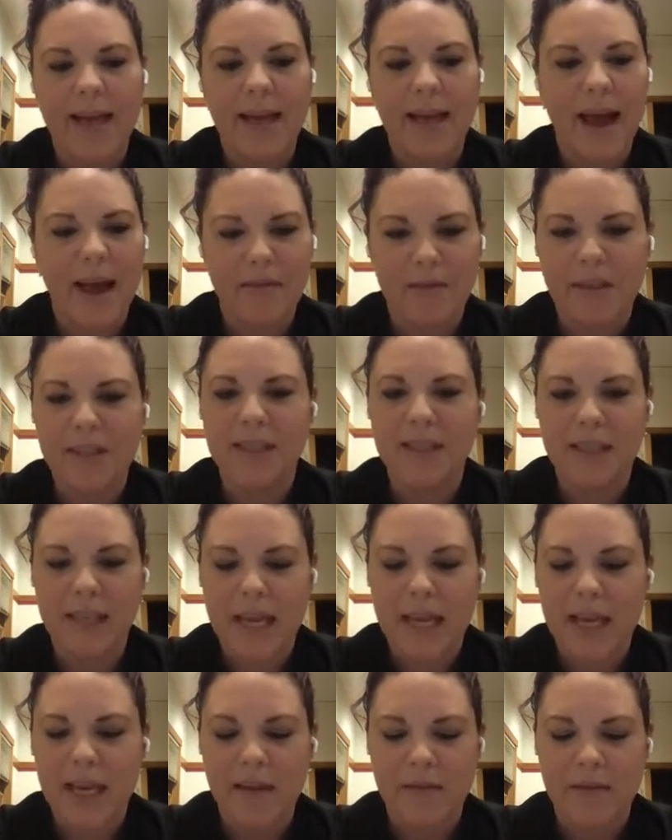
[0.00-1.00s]
haven't
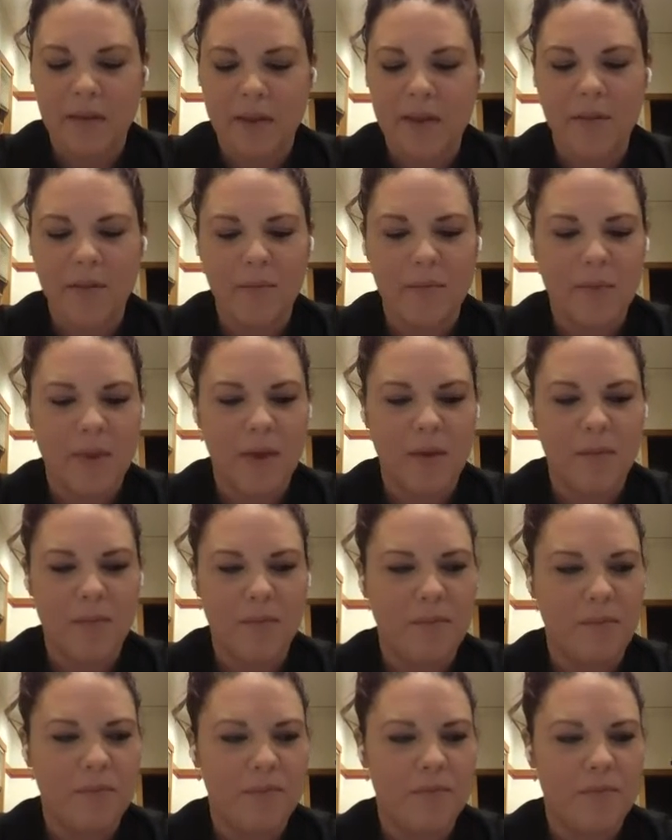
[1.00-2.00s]
seen even
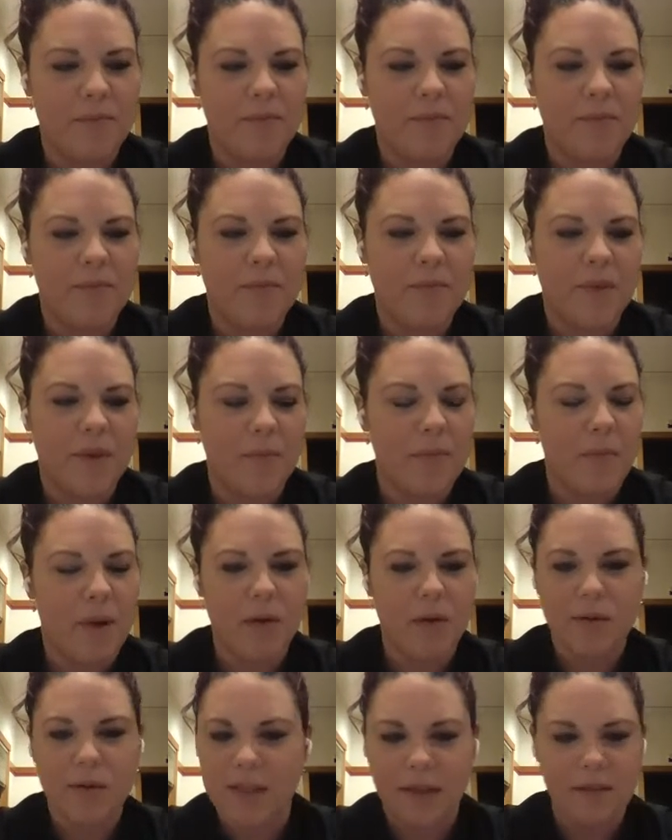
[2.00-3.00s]
the
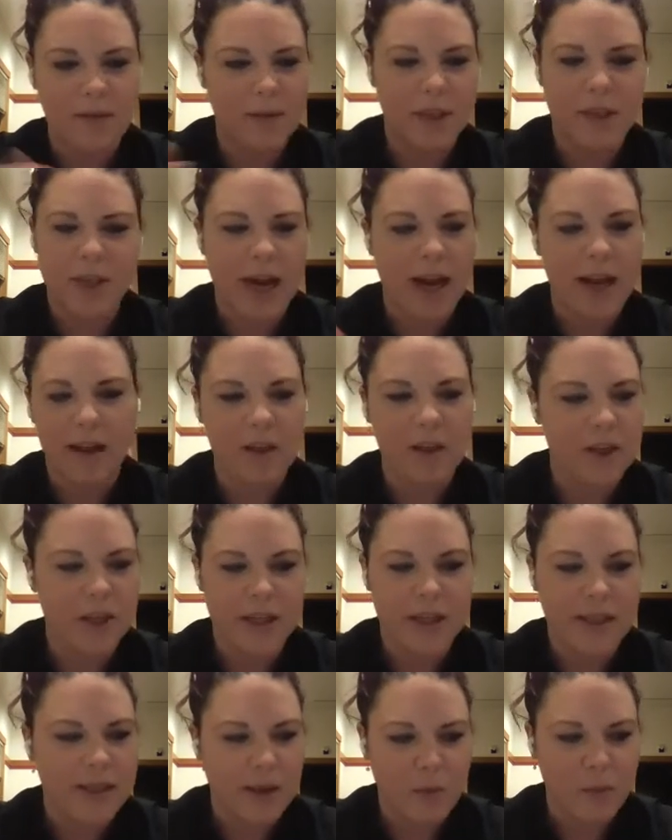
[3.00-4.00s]
most of the
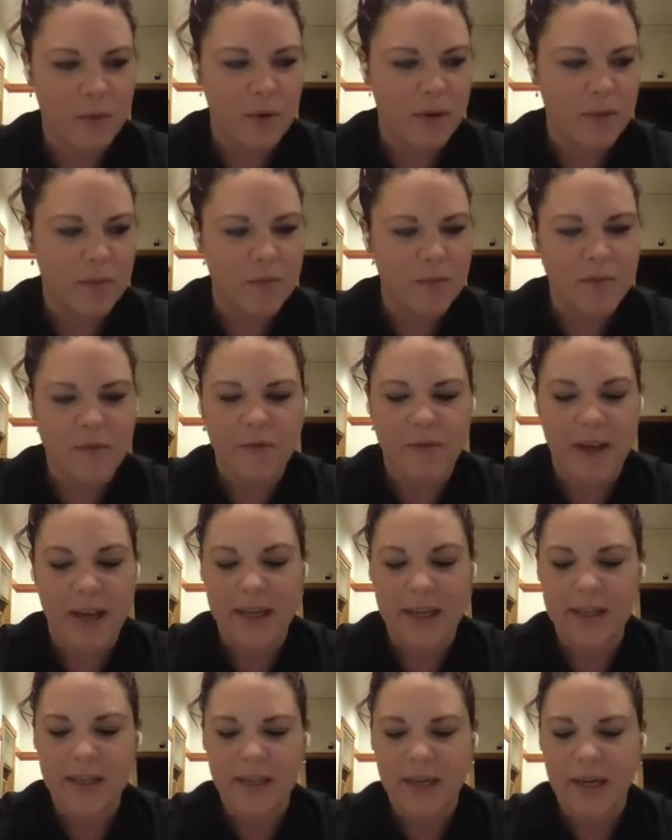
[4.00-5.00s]
challenges that we'll
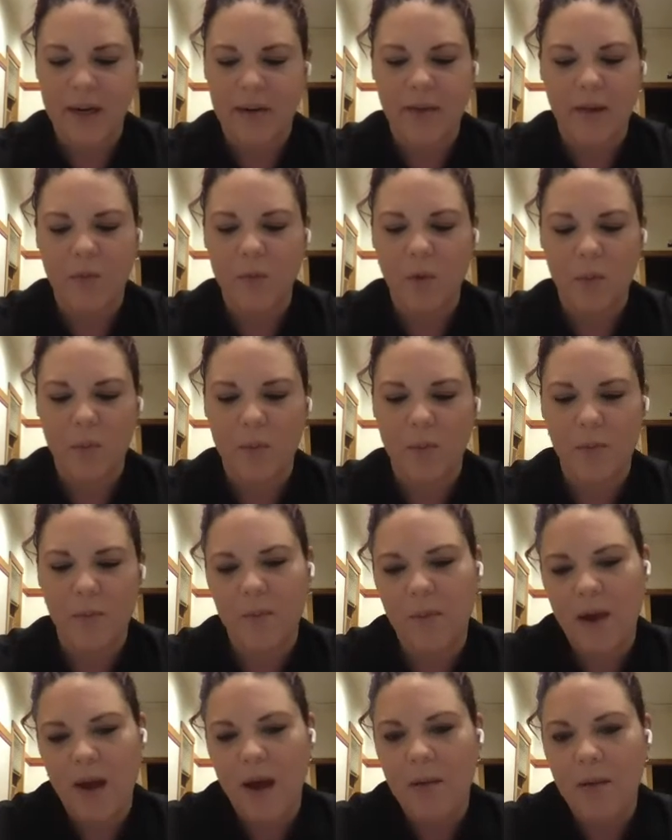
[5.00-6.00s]
face, that will
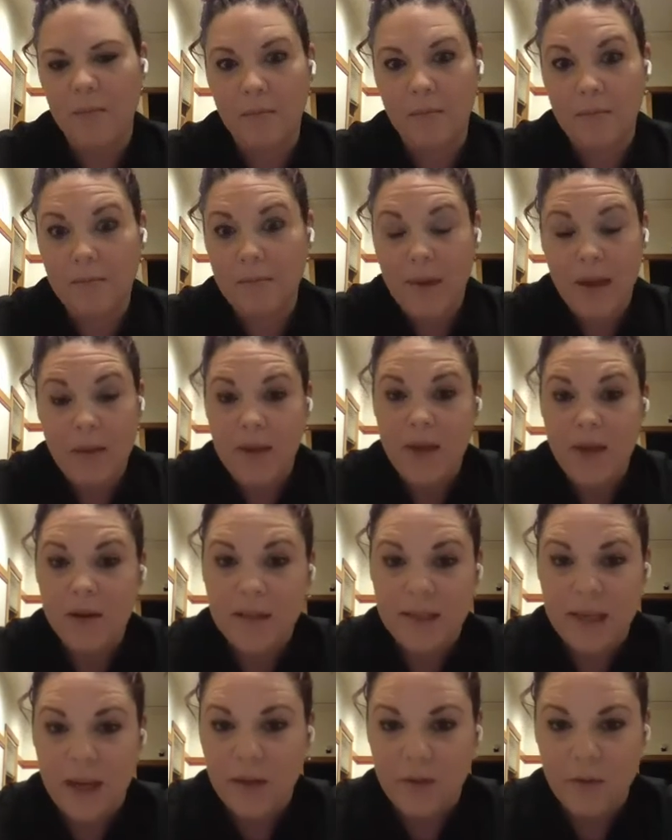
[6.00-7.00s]
come maybe
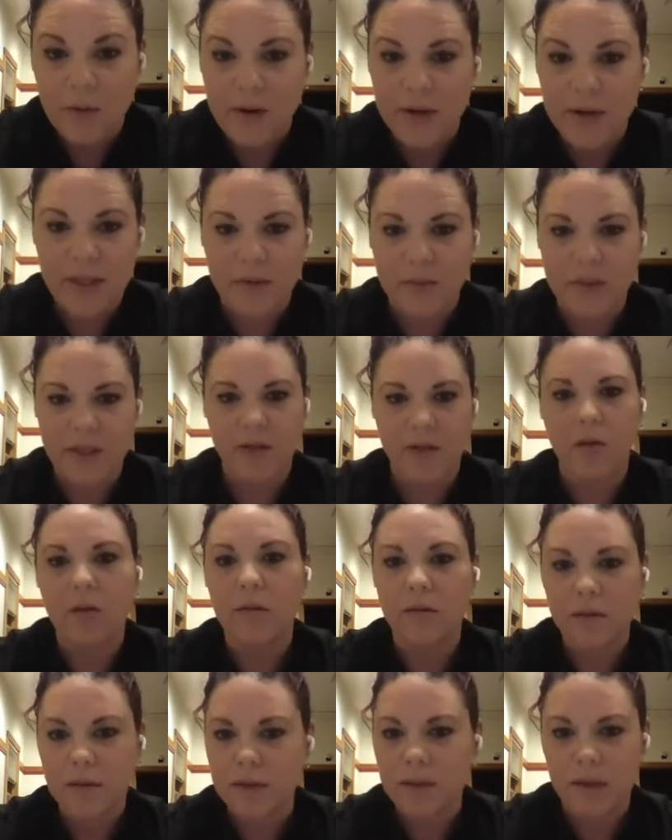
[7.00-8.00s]
years down the road as a
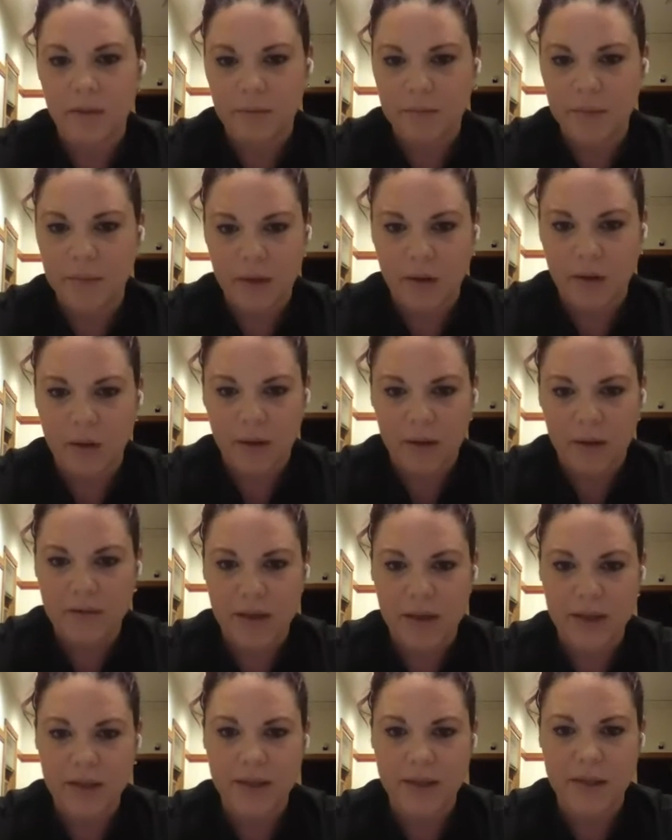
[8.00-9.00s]
result to all of
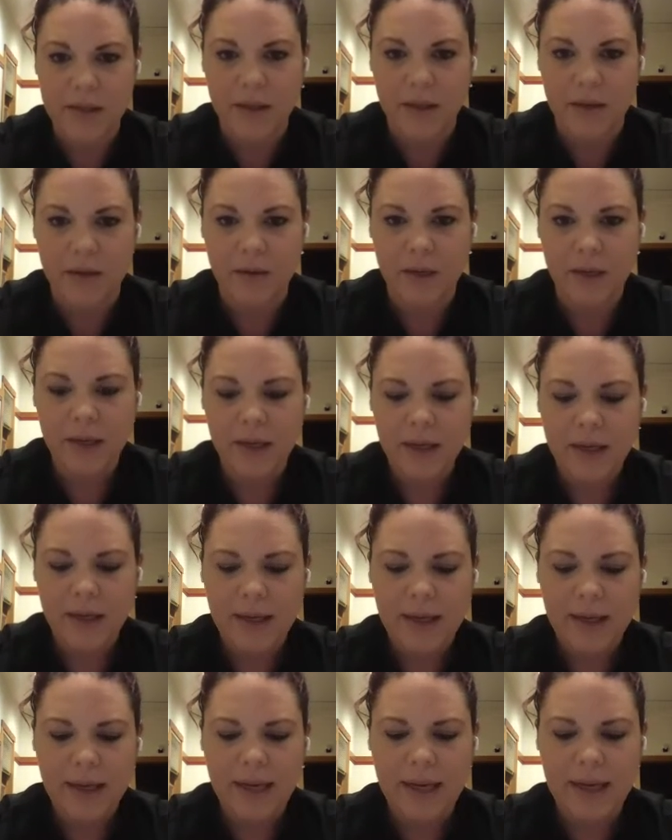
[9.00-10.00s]
this. So
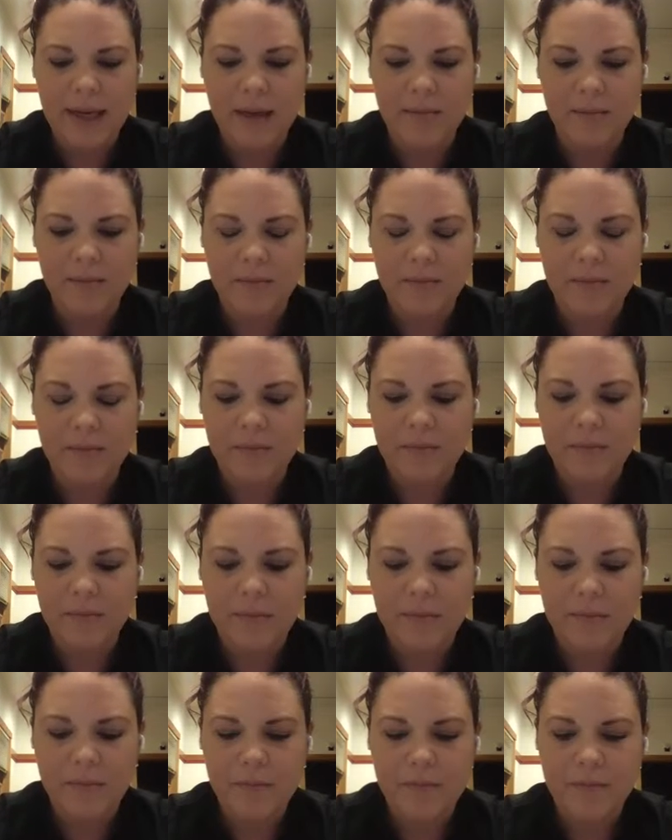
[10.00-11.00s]
I
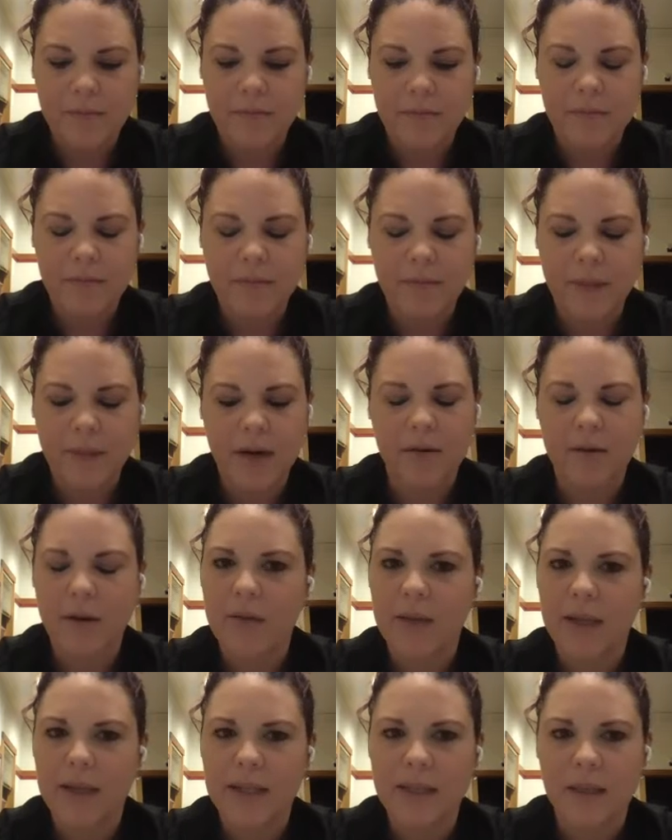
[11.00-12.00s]
don't
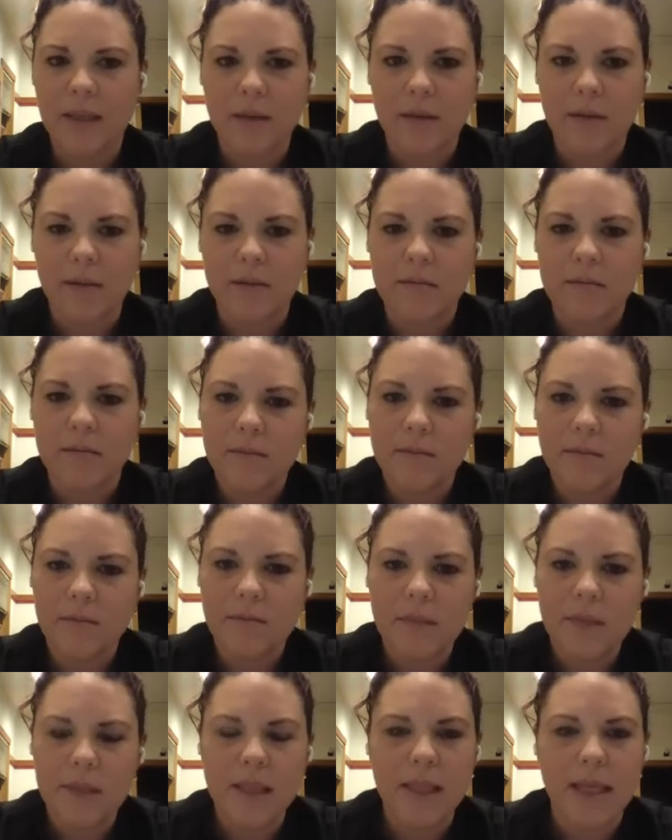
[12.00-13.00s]
know, that's a little
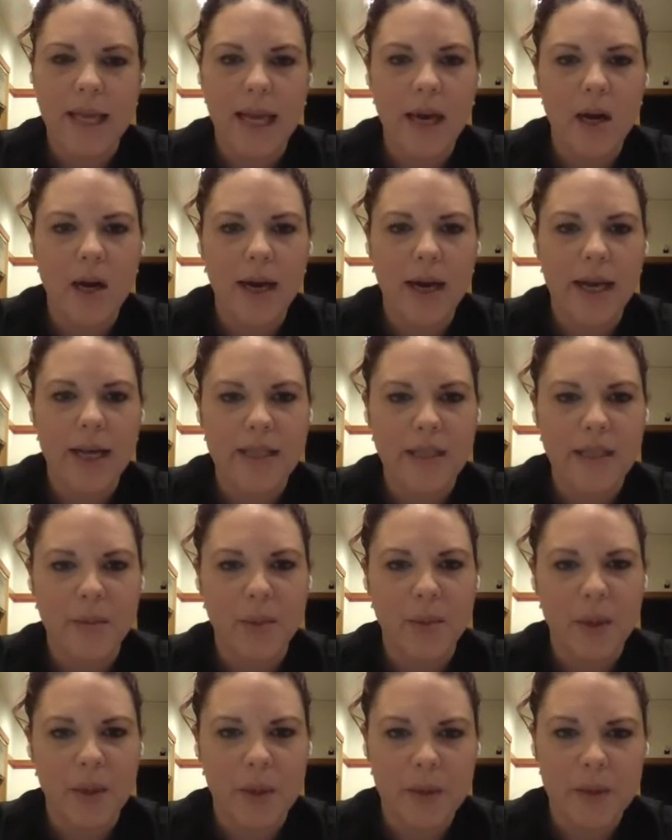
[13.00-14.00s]
scary, I
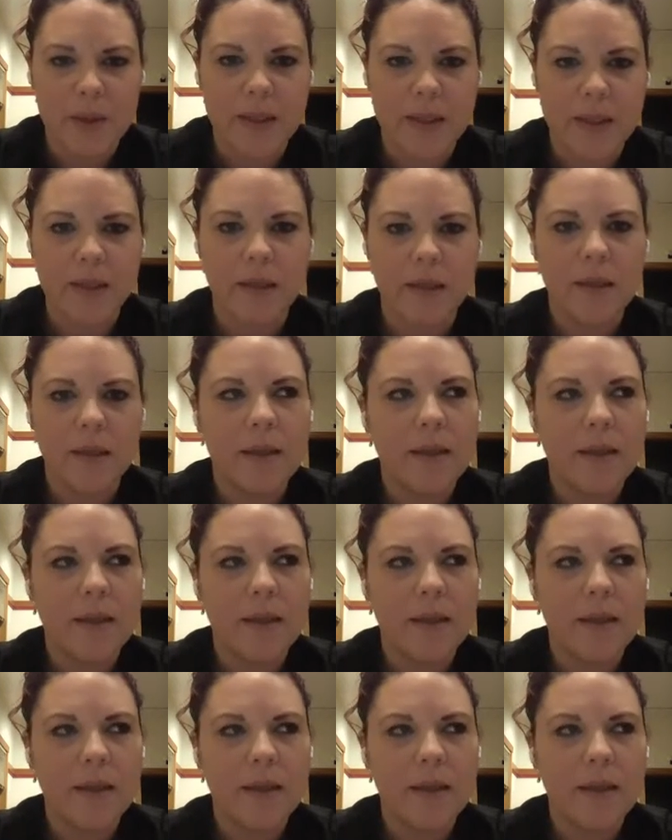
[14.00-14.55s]
suppose.